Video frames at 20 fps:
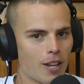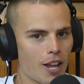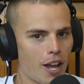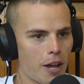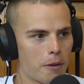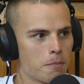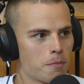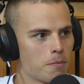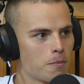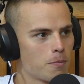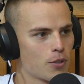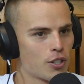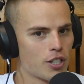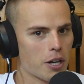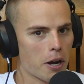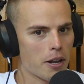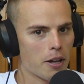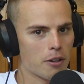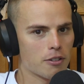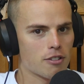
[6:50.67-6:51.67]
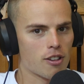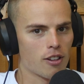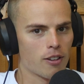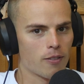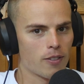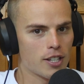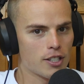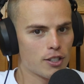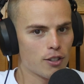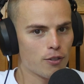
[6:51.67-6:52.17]
and shout out to
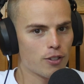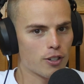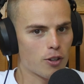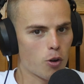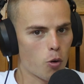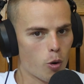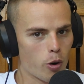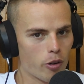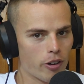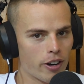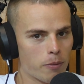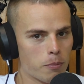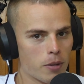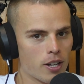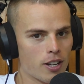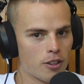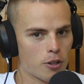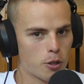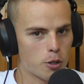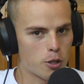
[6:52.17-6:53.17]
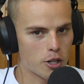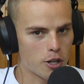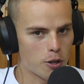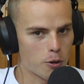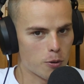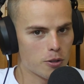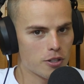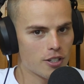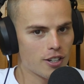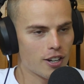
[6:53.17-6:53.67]
Lavisa for cornering me in the
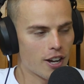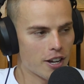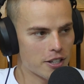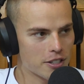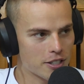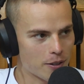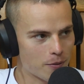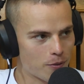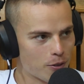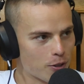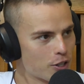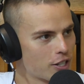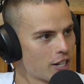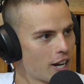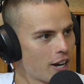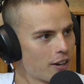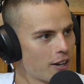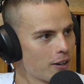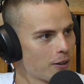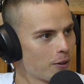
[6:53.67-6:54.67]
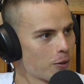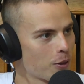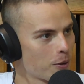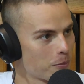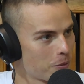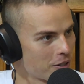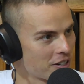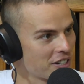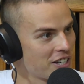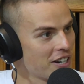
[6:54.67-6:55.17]
jacuzzi and asking for a shout out on the
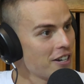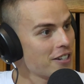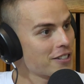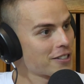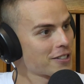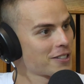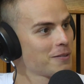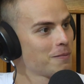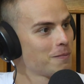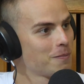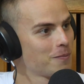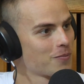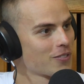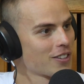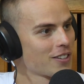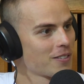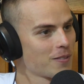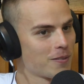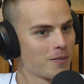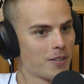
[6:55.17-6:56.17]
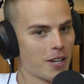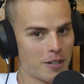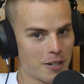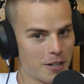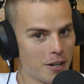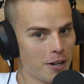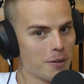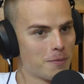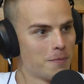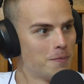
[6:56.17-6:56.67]
podcast. There you
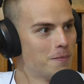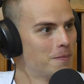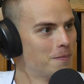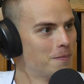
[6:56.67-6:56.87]
go.